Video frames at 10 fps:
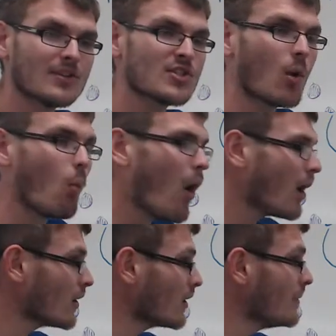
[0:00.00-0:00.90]
So
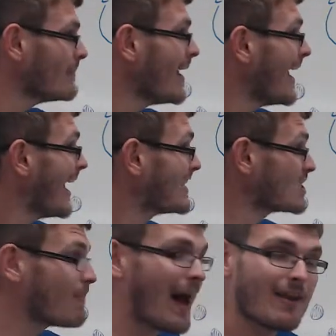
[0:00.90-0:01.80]
water, in
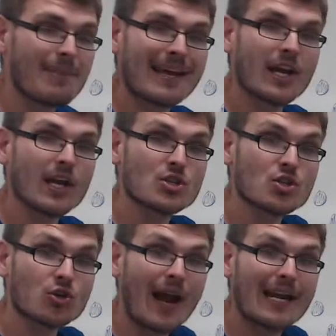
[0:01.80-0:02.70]
spite of being
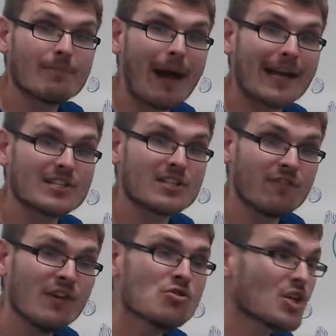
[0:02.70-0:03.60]
constrained by its
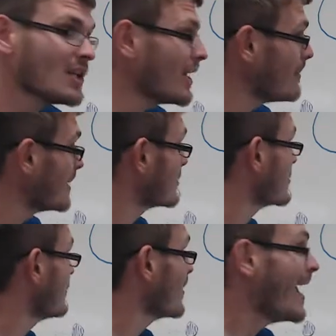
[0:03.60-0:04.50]
diffusion limits,